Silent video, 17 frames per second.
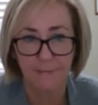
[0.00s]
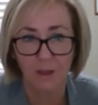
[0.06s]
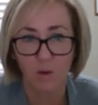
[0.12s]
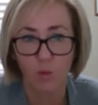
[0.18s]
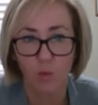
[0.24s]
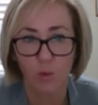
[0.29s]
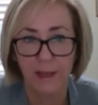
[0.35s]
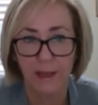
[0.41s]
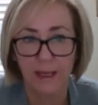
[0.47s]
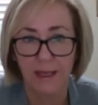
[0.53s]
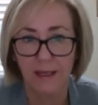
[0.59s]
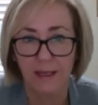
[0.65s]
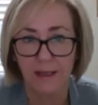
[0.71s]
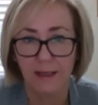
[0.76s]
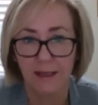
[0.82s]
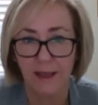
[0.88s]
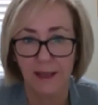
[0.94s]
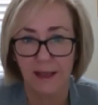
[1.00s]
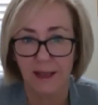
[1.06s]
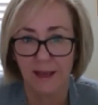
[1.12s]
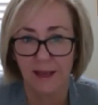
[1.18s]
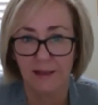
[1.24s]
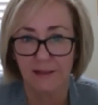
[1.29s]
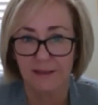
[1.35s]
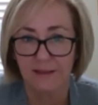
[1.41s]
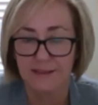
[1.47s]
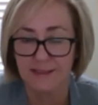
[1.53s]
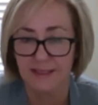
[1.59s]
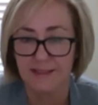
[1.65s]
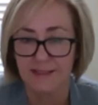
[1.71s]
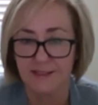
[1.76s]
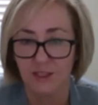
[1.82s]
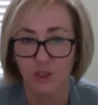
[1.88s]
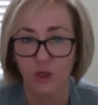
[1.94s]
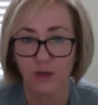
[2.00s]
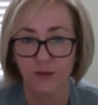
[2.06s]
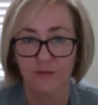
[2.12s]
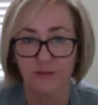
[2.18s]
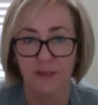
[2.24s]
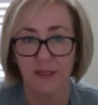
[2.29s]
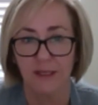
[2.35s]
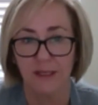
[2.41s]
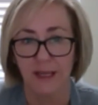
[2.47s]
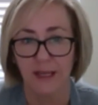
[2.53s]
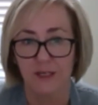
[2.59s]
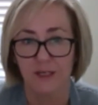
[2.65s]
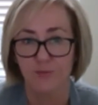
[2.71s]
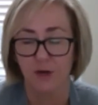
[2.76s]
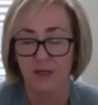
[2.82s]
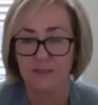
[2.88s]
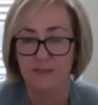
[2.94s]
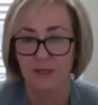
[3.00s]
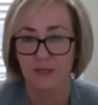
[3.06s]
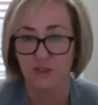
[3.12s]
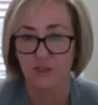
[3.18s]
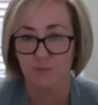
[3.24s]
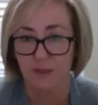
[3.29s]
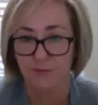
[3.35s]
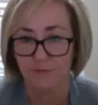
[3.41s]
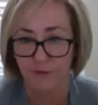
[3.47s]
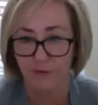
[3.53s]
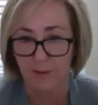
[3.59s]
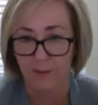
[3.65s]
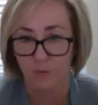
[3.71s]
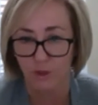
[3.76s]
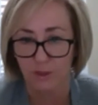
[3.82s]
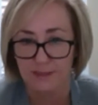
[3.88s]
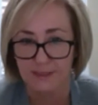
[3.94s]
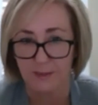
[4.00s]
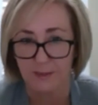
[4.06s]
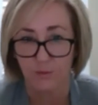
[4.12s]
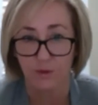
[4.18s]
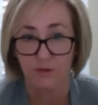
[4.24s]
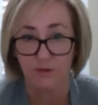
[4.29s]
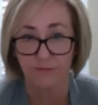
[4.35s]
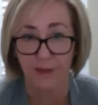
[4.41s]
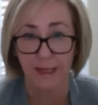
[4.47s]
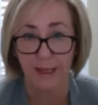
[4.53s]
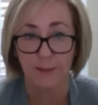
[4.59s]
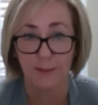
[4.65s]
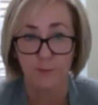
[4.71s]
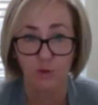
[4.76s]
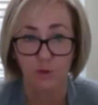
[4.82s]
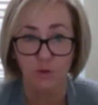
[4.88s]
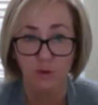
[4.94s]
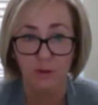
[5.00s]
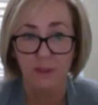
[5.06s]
We had assessed a lot of the enterprise management frameworks that were available